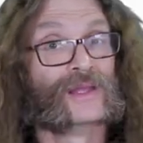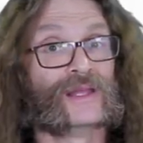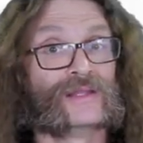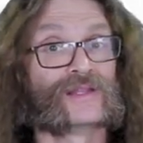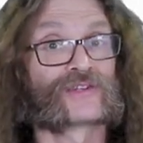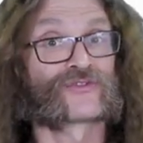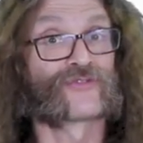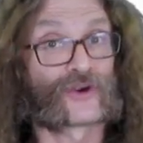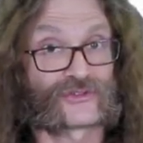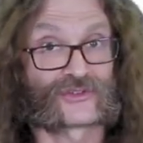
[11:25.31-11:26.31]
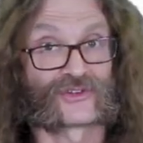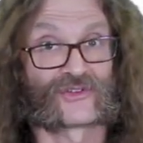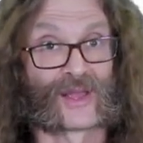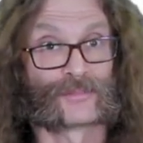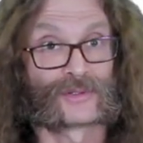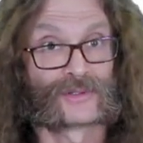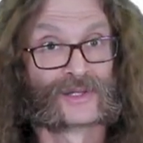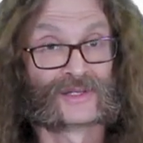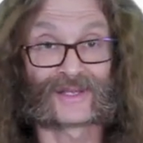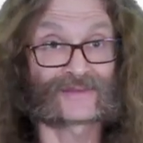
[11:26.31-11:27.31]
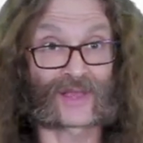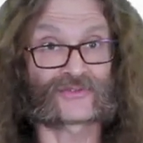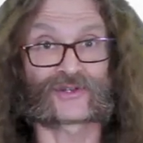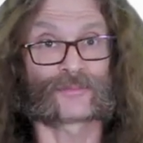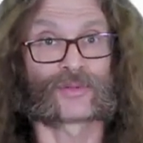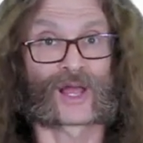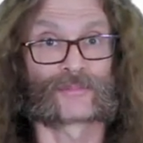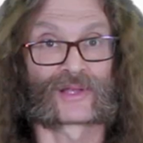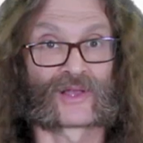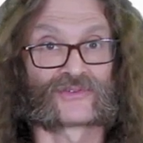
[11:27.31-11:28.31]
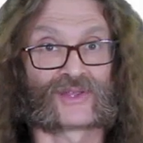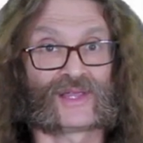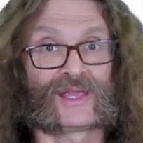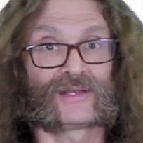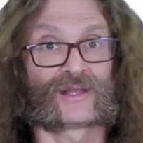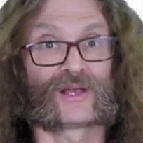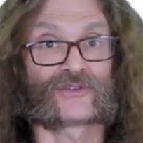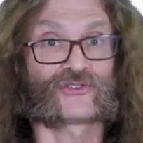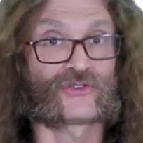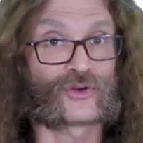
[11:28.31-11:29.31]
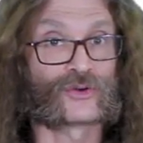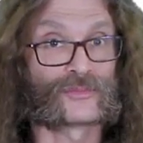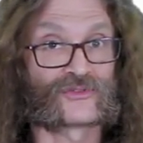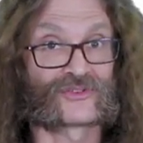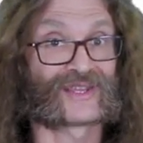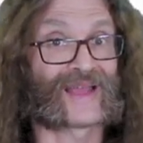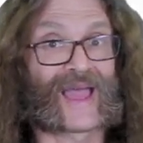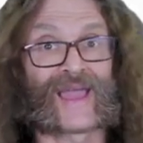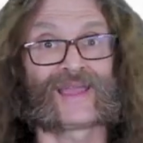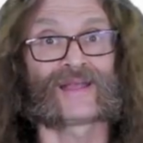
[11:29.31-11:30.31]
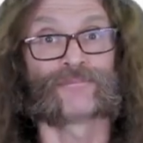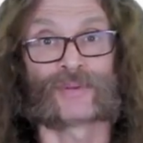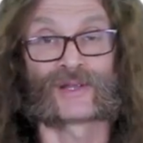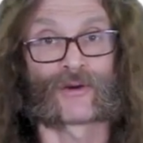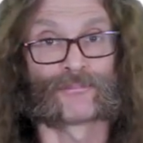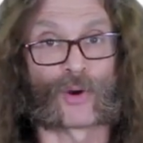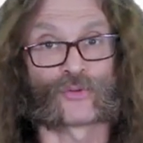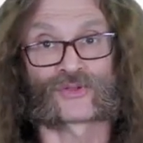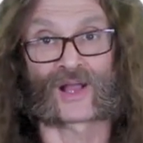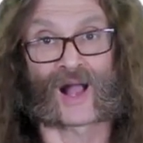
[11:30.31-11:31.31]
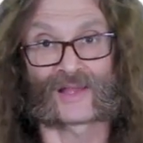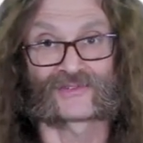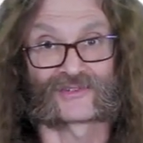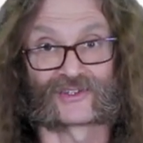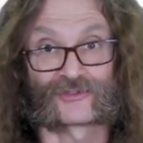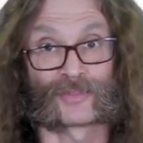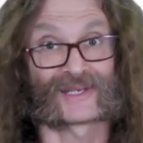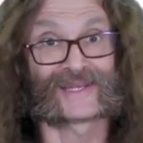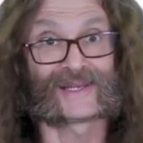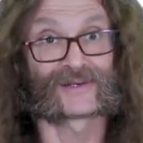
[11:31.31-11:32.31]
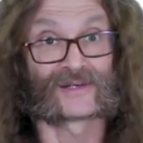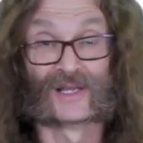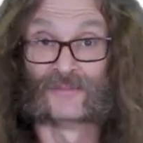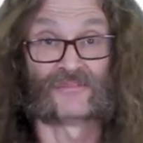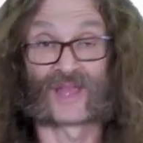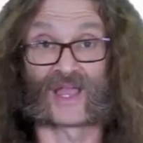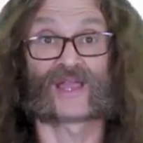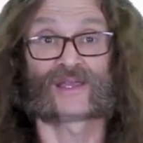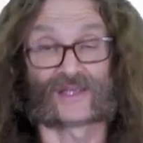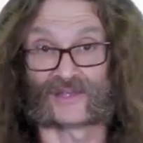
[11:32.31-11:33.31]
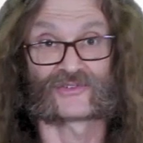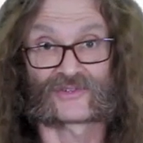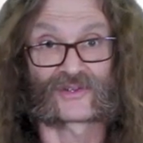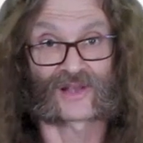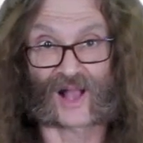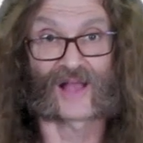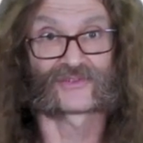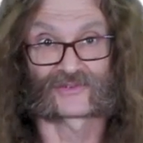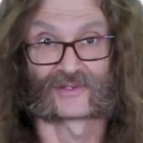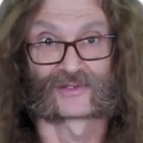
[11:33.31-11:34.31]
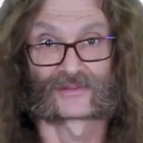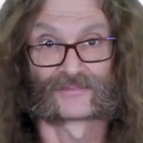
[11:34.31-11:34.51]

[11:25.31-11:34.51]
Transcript: In this first example, it doesn't apply because it assumes that A and B are both constants, but here A isn't a constant.